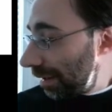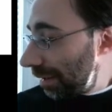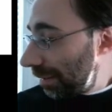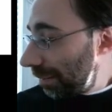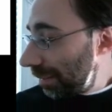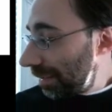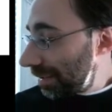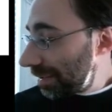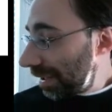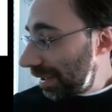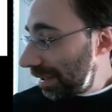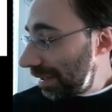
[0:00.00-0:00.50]

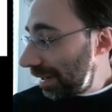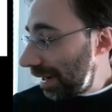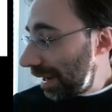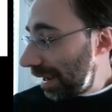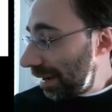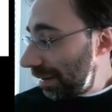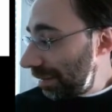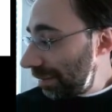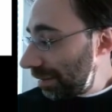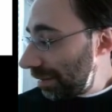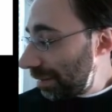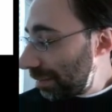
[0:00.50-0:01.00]
What's that
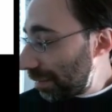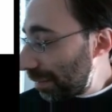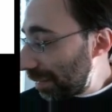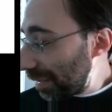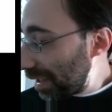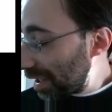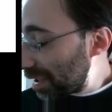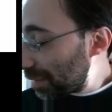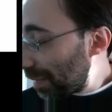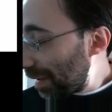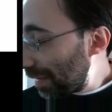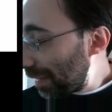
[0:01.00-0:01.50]
now? Well, we
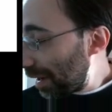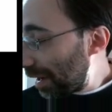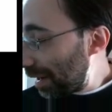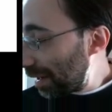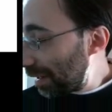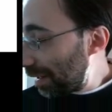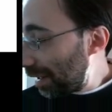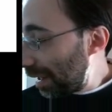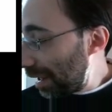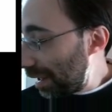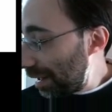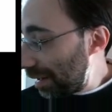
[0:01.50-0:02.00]
can expand that
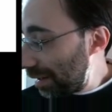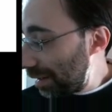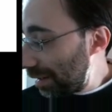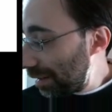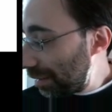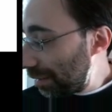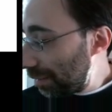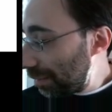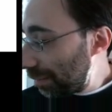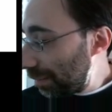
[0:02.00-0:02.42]
again.